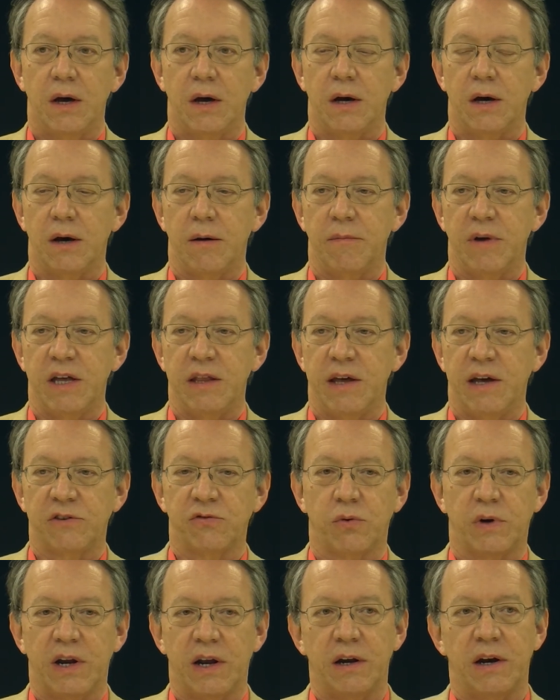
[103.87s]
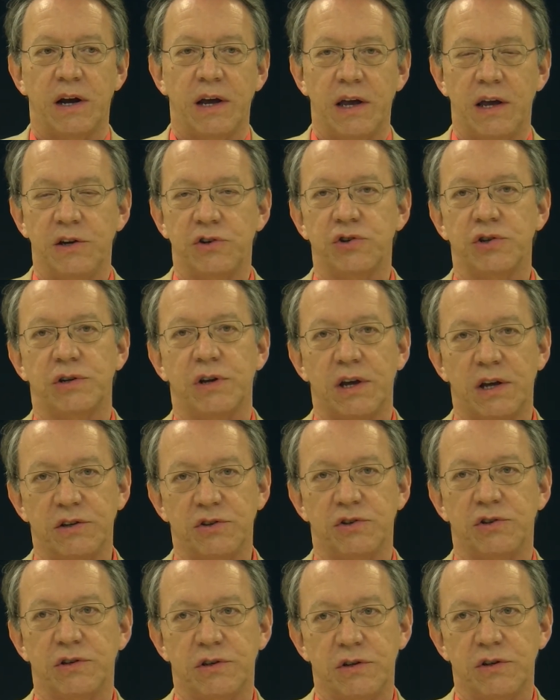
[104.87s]
Um, and that's what NIH
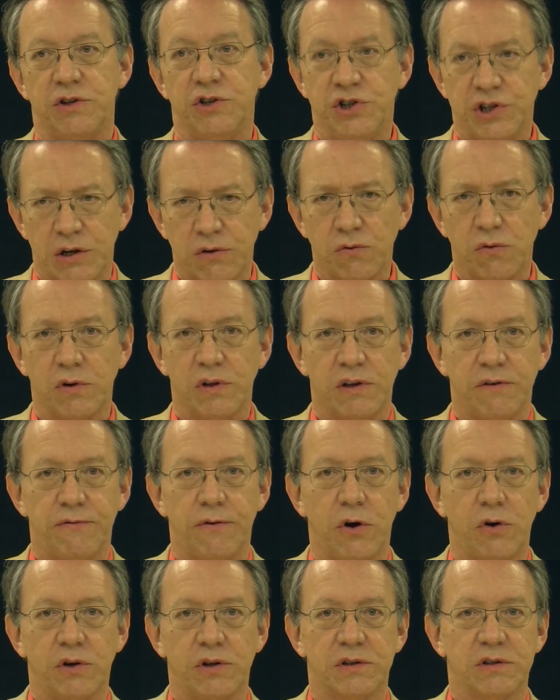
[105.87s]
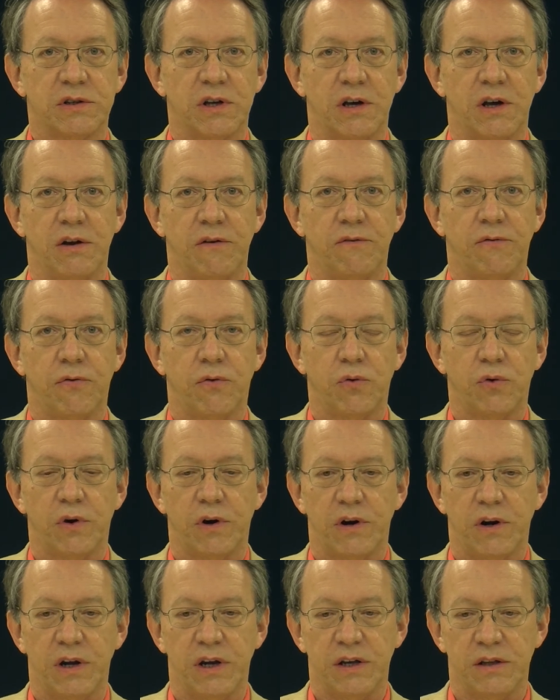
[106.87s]
has generally focused on
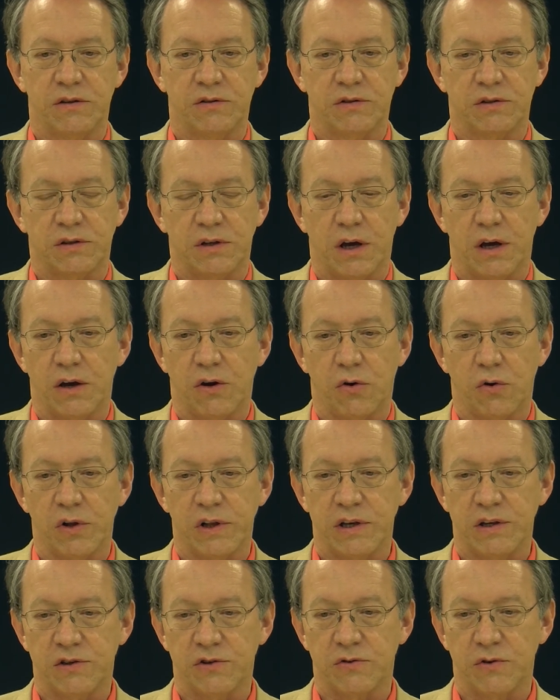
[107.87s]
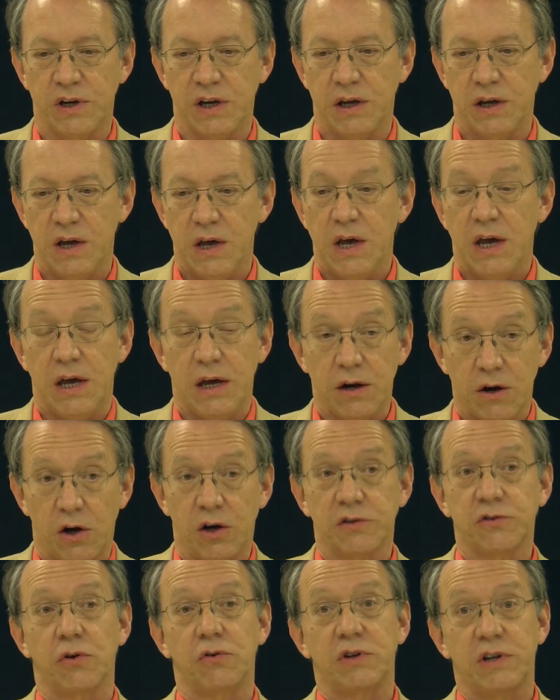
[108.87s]
for its uh, whole history. It
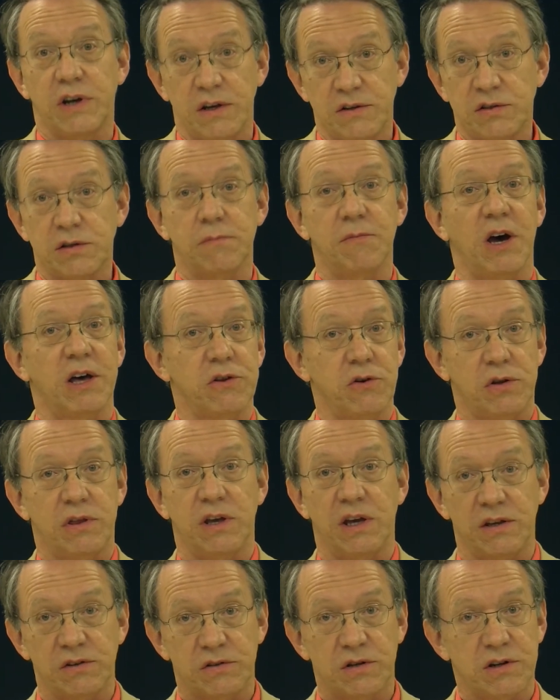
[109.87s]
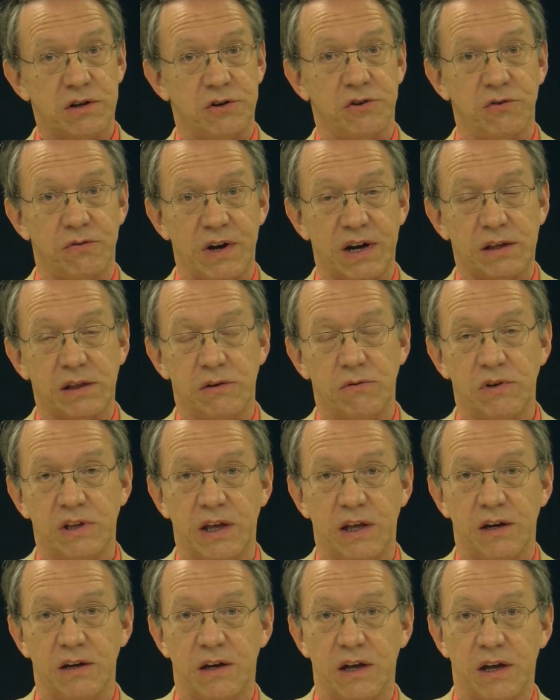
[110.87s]
also does some other things that are directly
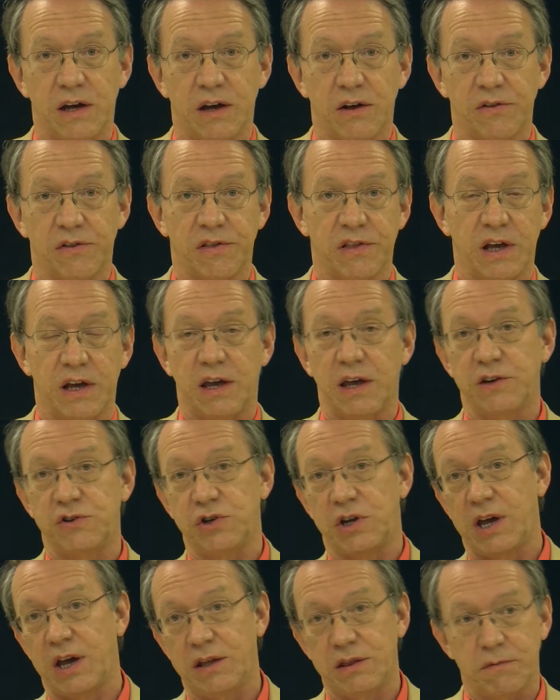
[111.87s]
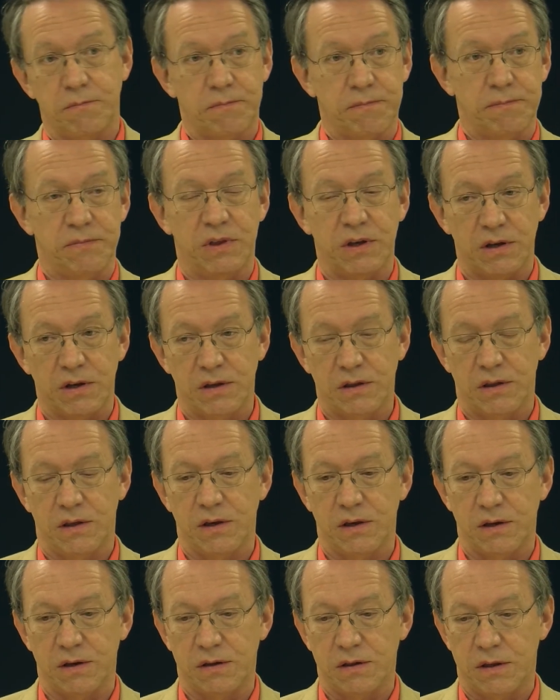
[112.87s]
related to health, like educate the,
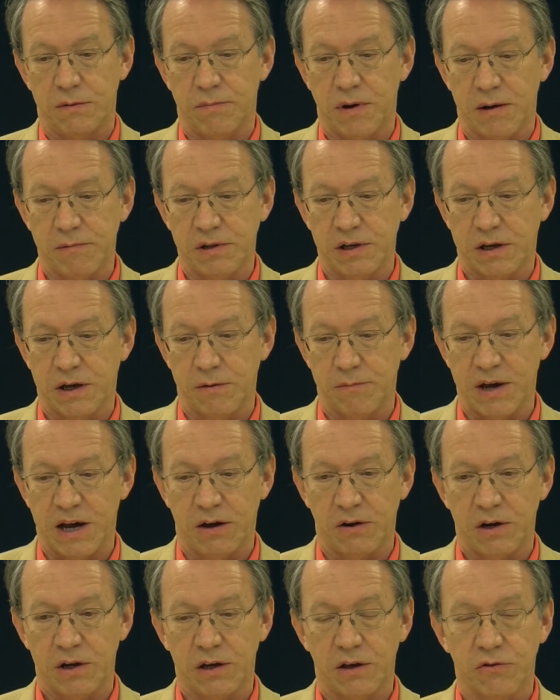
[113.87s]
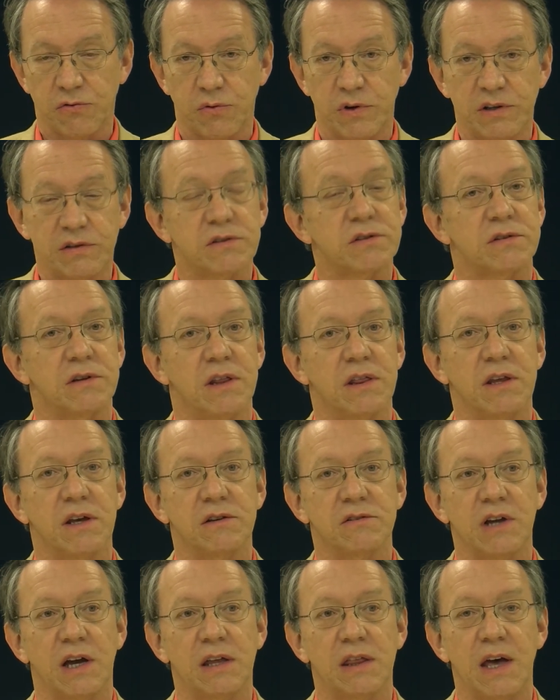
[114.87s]
the, the public about health risks and
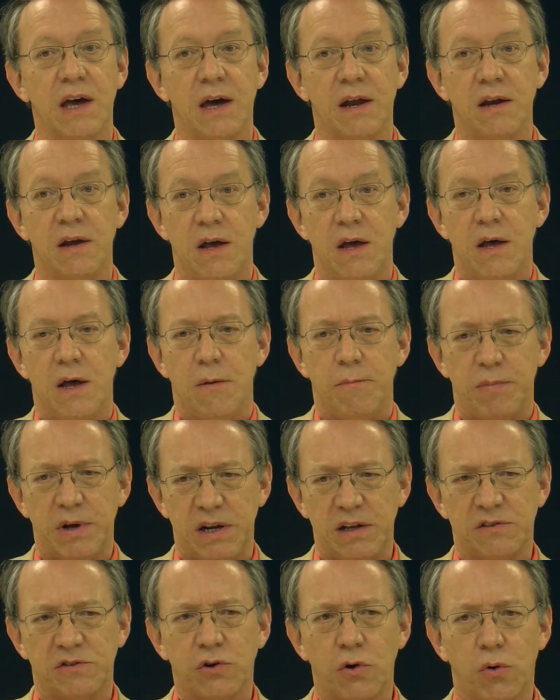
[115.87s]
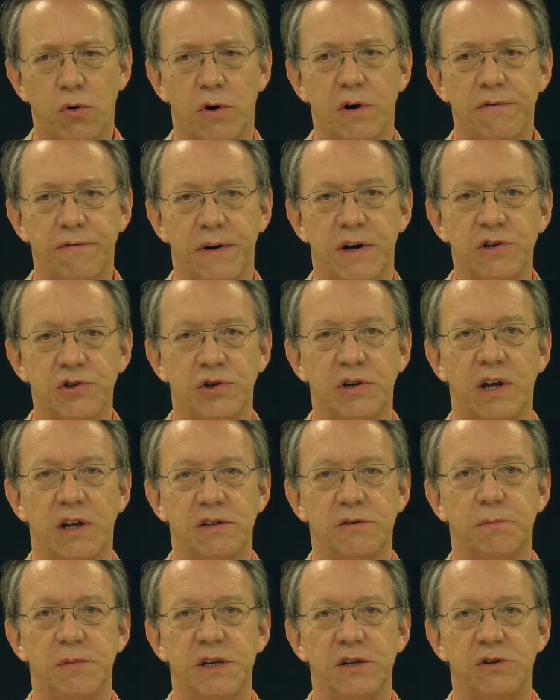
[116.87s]
things like that. But its core function
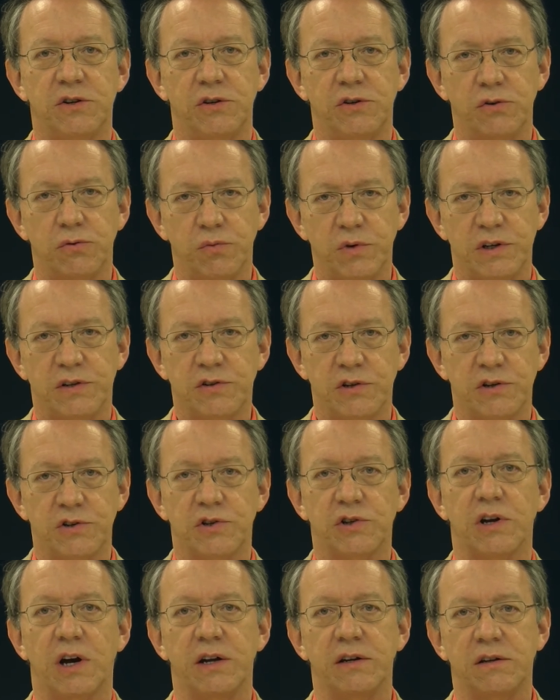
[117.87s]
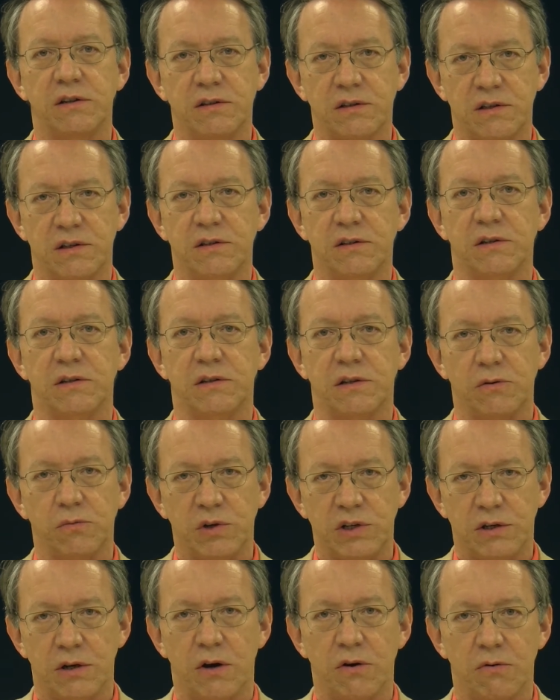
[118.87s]
has been to do research on diseases that
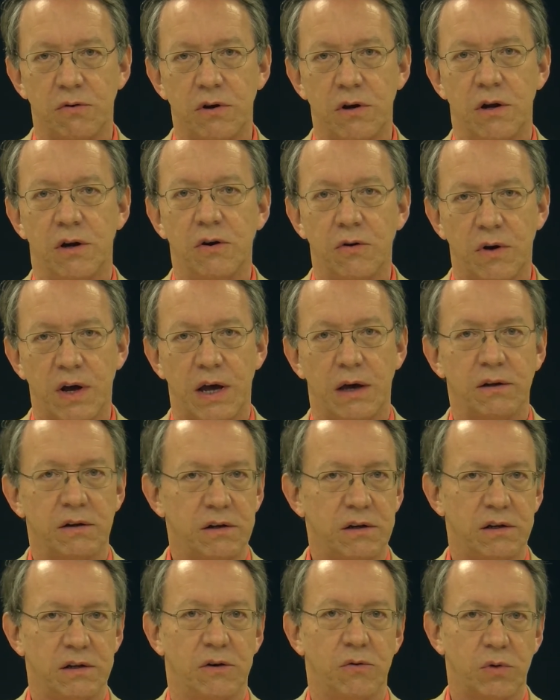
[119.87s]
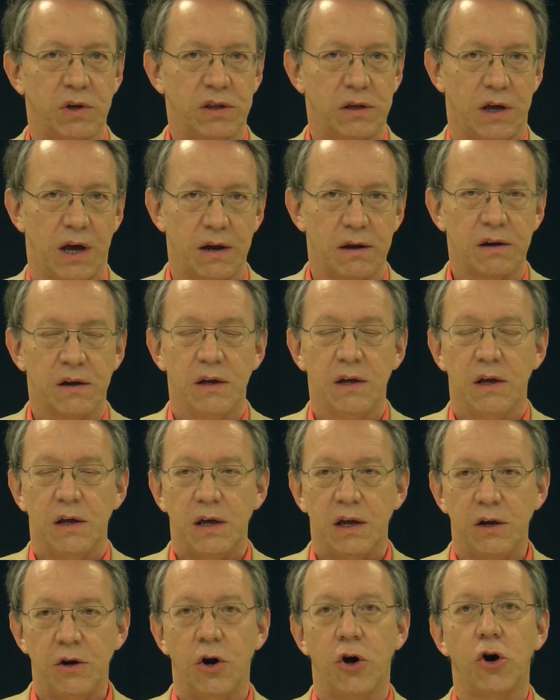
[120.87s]
we don't know how to deal with yet,
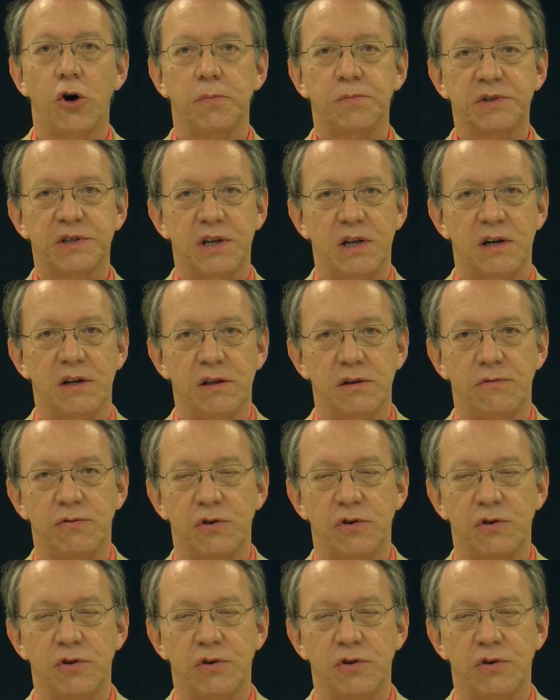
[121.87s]
in hopes that in the